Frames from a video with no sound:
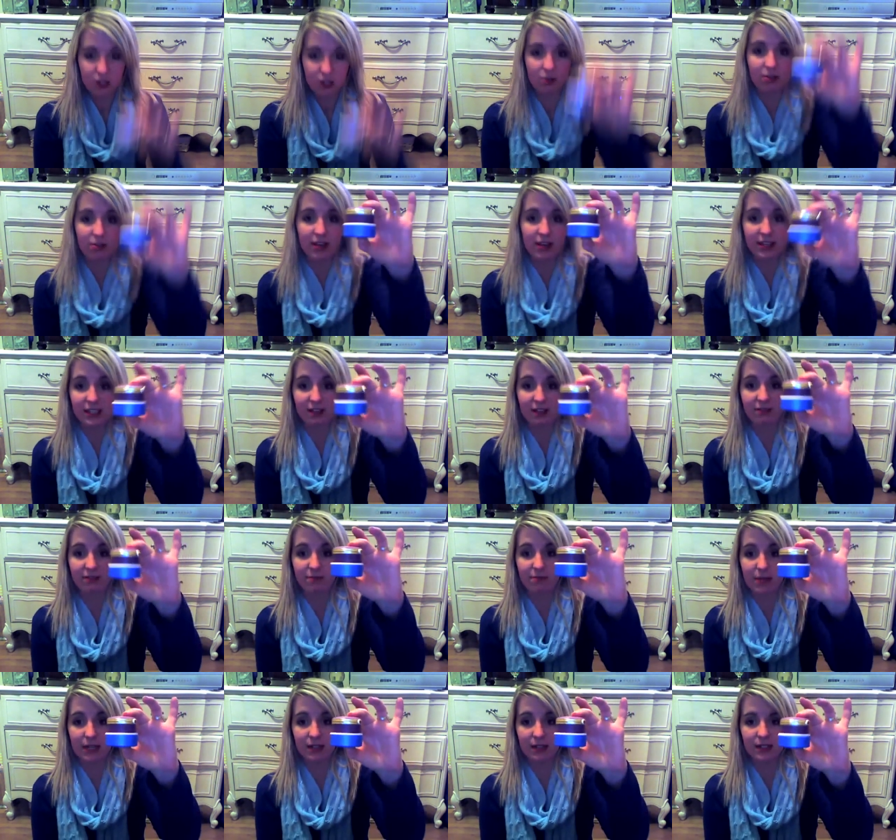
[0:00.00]
two things of
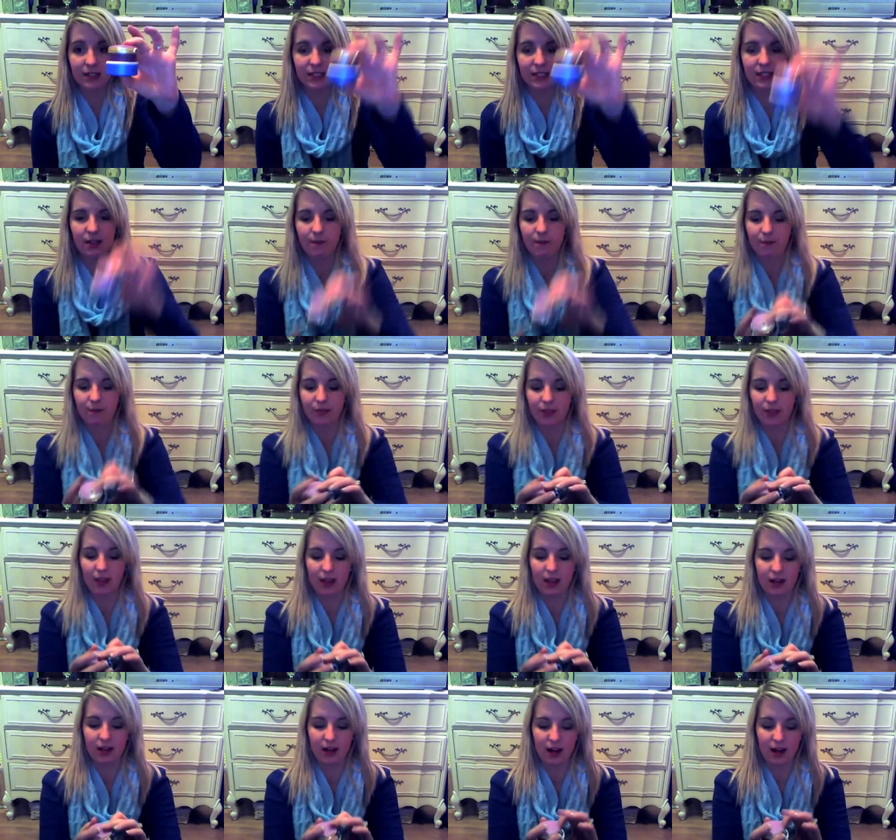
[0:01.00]
mints,
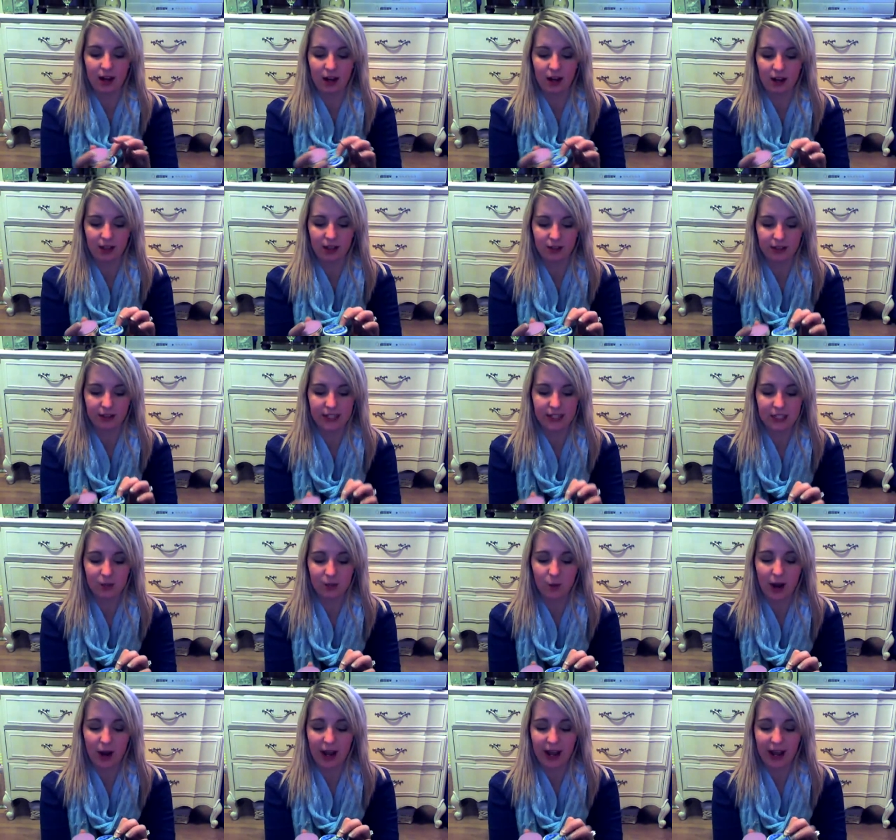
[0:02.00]
and uh, the reason
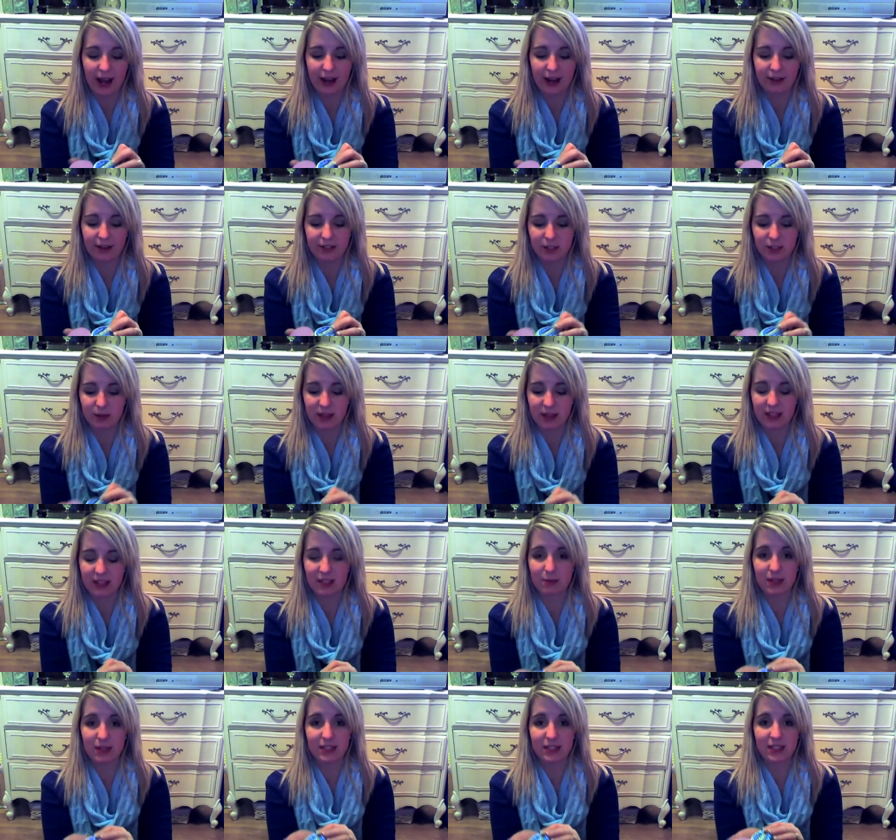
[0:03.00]
why I have so many things
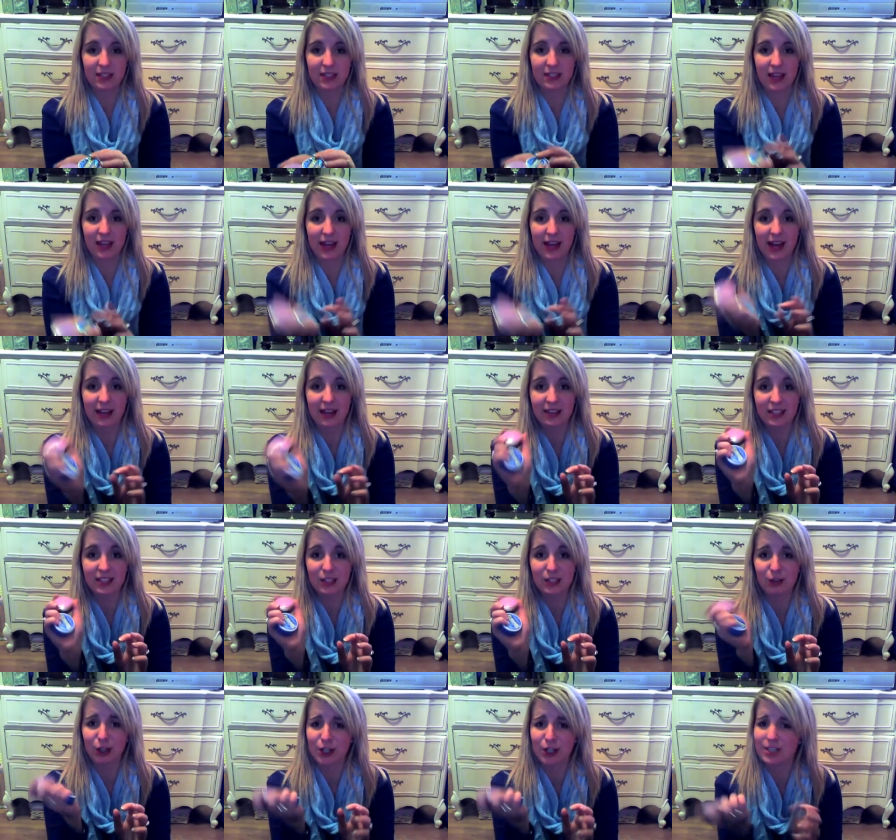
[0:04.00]
of mints is I got these
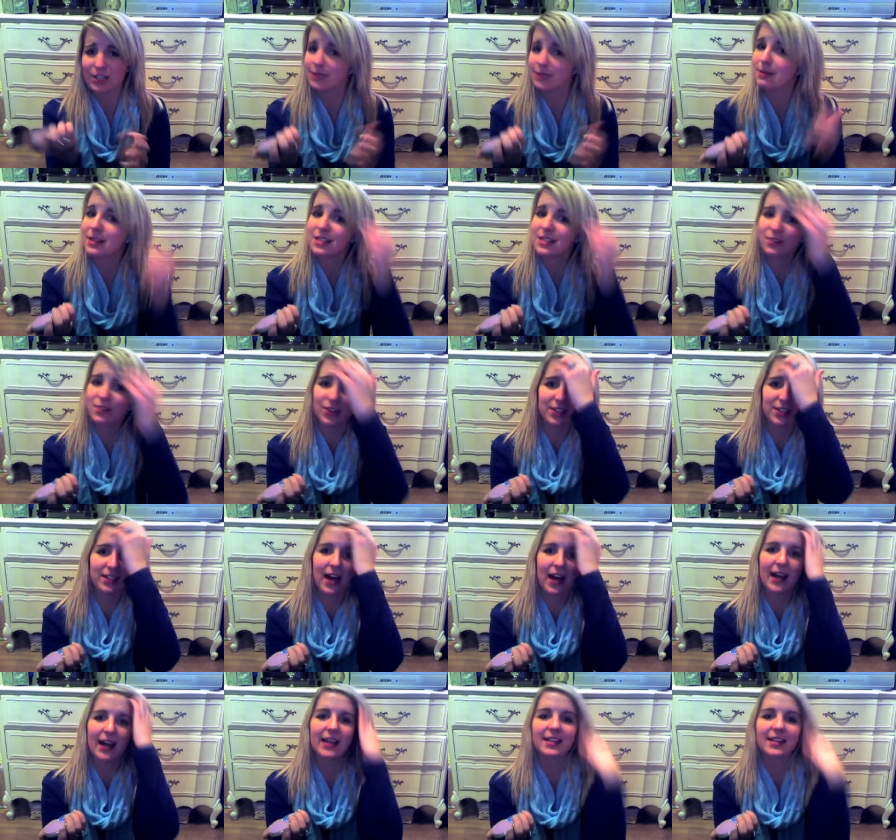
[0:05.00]
for Christmas for
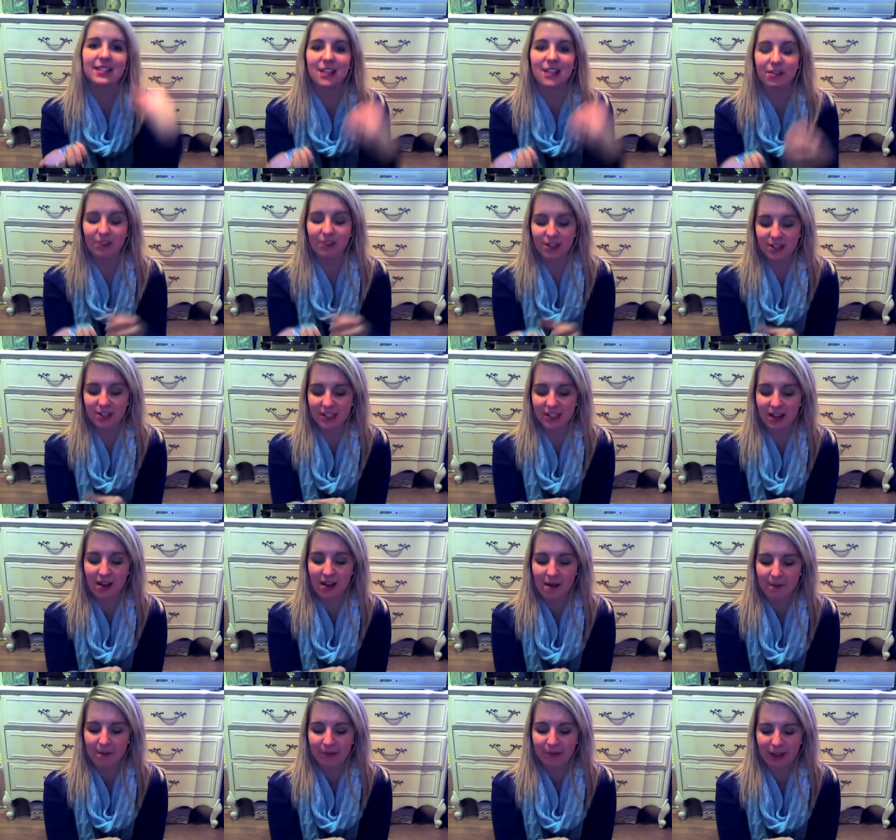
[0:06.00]
stocking stuffers.
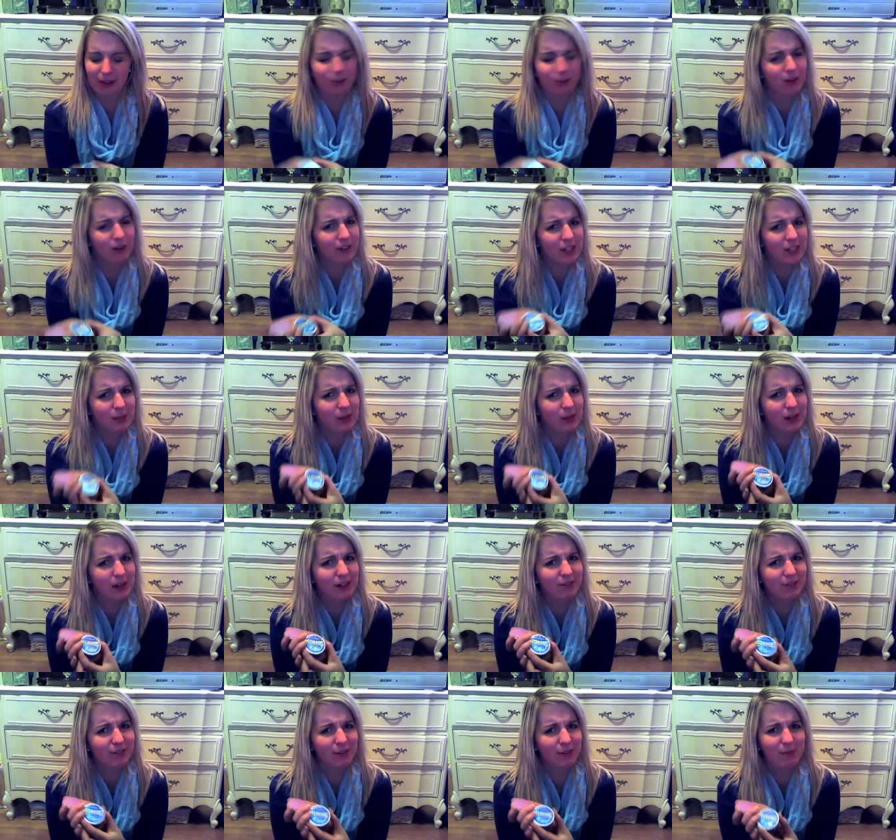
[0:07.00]
I don't know if
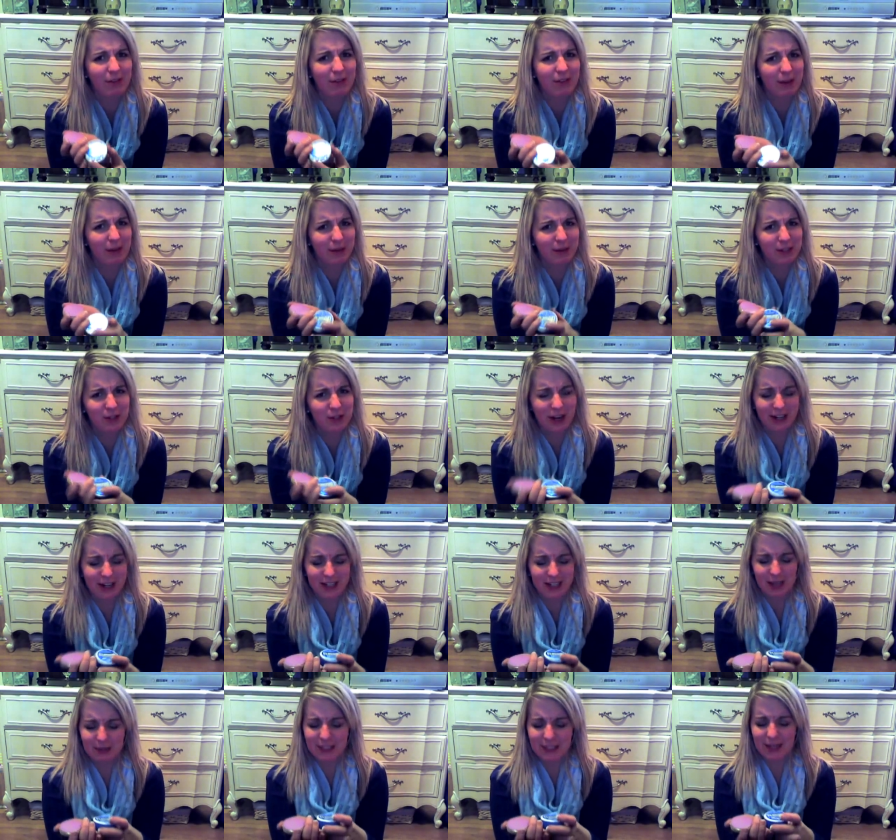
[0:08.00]
someone from my family is trying
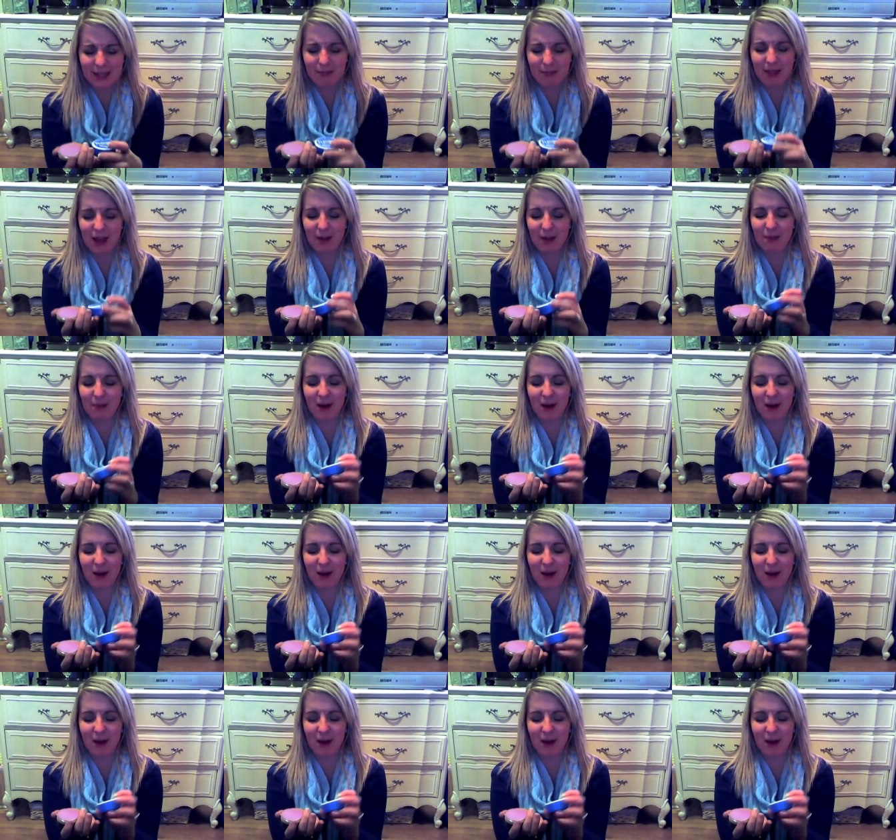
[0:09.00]
to tell me something,